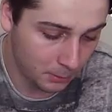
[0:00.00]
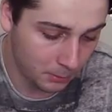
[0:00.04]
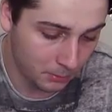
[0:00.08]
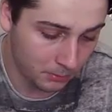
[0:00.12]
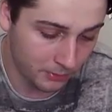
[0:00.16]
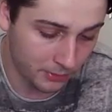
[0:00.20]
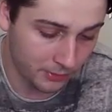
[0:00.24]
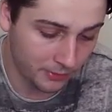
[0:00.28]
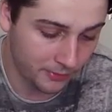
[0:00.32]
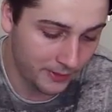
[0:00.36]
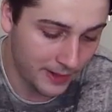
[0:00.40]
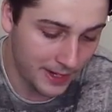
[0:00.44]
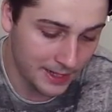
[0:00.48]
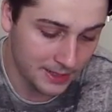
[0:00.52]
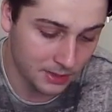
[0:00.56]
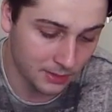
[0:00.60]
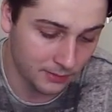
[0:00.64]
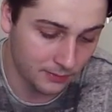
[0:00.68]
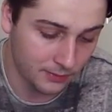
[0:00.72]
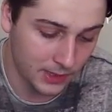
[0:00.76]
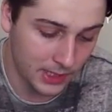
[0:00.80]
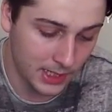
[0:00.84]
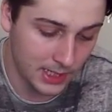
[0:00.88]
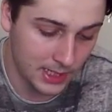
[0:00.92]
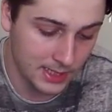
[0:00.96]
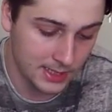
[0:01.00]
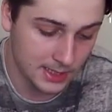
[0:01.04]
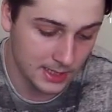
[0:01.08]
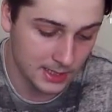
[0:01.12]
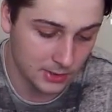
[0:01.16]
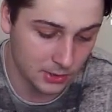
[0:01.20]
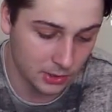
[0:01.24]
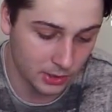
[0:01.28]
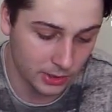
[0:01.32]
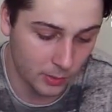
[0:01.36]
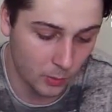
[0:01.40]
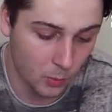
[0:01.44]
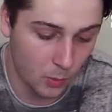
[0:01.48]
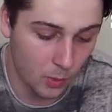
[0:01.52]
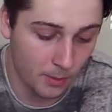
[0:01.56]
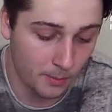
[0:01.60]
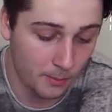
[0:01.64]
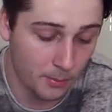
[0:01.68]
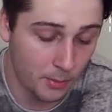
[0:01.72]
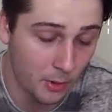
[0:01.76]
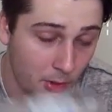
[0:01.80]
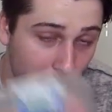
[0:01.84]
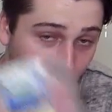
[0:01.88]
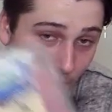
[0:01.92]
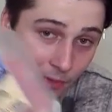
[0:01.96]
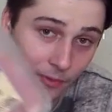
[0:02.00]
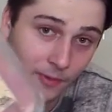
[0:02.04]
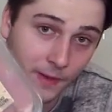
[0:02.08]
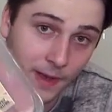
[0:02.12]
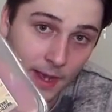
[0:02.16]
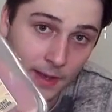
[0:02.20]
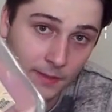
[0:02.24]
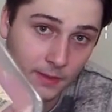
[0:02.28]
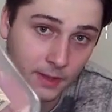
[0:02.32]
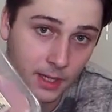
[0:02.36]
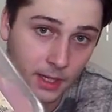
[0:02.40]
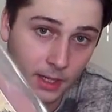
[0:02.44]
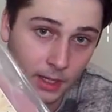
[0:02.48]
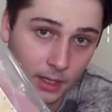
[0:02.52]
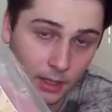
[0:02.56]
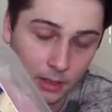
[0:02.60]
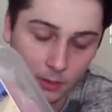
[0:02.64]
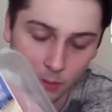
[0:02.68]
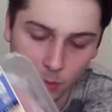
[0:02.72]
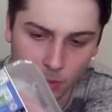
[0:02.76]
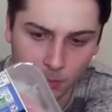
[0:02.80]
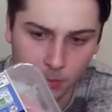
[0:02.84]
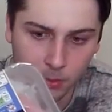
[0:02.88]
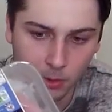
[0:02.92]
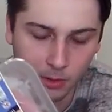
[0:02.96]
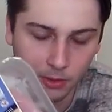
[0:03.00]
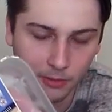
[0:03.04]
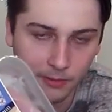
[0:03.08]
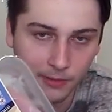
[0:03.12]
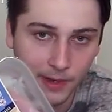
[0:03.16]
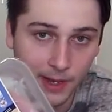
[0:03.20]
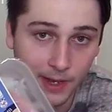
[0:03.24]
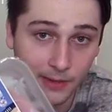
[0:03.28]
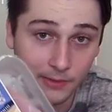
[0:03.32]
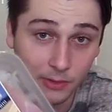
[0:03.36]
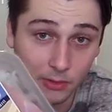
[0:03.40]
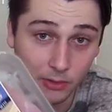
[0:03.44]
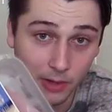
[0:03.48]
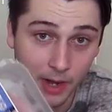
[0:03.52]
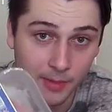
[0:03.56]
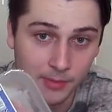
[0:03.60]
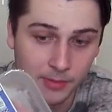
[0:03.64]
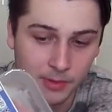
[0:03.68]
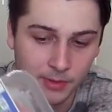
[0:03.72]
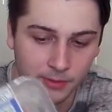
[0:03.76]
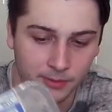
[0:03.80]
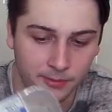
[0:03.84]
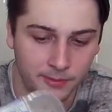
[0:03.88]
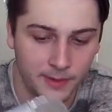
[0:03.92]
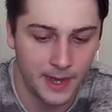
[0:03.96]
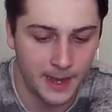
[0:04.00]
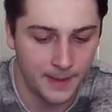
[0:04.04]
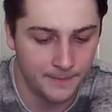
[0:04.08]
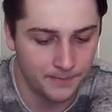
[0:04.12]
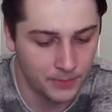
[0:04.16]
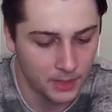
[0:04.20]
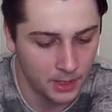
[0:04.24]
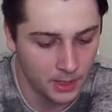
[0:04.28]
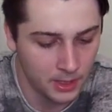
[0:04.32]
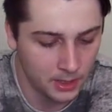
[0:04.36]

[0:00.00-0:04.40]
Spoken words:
The fat on these is only 1.5 grams of fat.